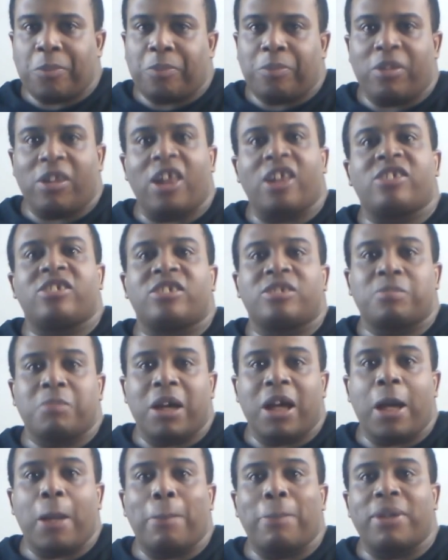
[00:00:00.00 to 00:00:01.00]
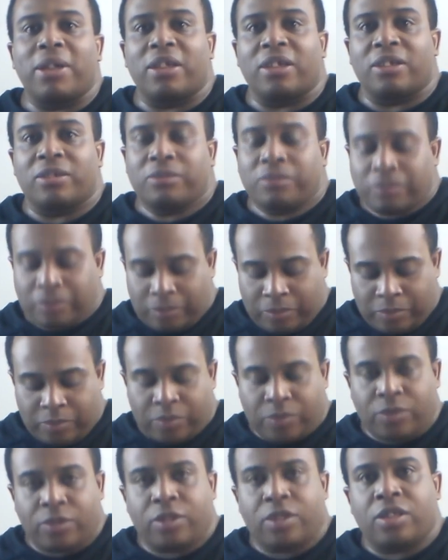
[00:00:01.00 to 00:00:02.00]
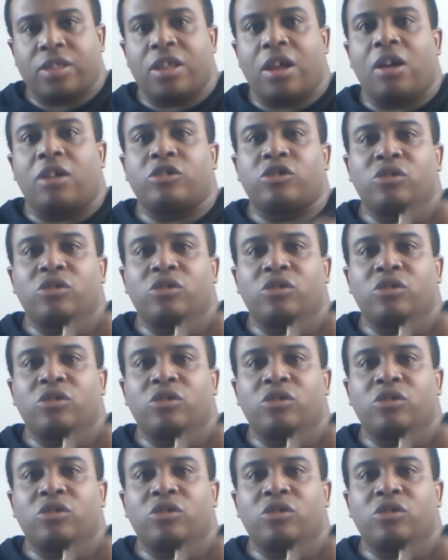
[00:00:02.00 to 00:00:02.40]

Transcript: But that's just my opinion. Y'all